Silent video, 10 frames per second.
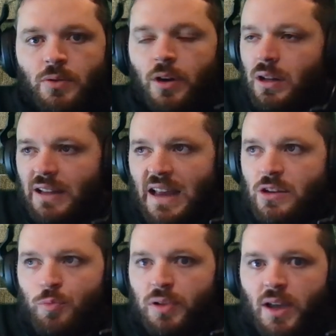They're going to let
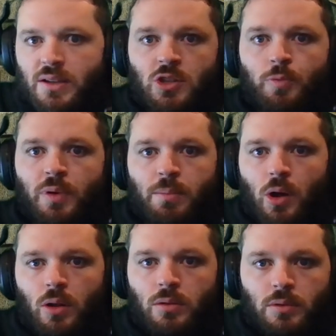you play stupid
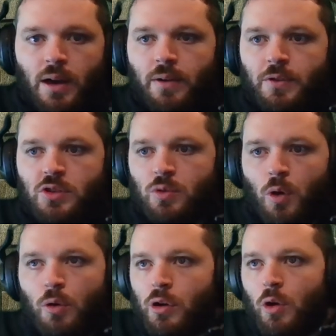ball, right? If you just,
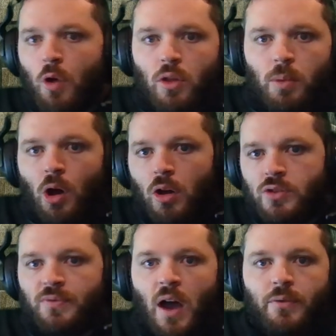well, we're going to run the ball,
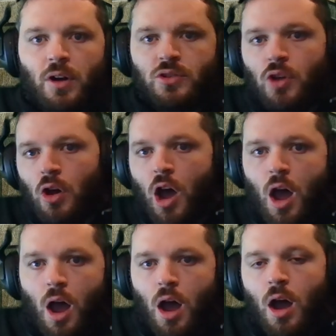it's 5 yards, oh, ha,
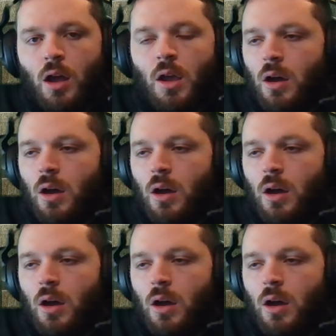ha, ha.